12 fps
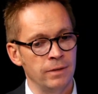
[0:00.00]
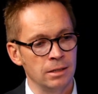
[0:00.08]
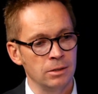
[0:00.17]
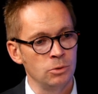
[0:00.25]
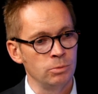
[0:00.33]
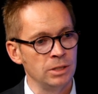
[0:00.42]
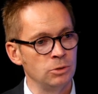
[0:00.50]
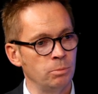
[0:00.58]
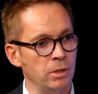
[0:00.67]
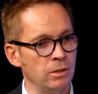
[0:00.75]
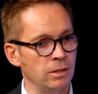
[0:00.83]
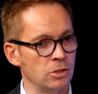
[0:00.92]
you will need to
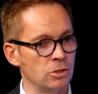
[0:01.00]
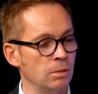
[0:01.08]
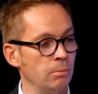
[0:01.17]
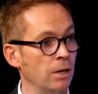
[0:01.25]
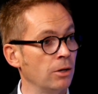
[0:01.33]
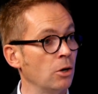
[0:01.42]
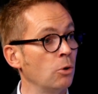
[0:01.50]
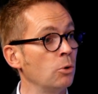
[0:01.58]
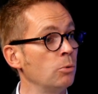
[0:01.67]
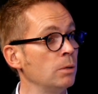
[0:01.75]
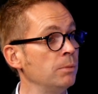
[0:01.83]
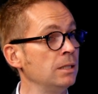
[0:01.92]
pay attention about who
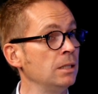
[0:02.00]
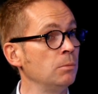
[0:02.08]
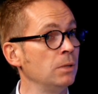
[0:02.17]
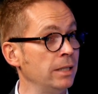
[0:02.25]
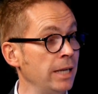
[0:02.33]
will be the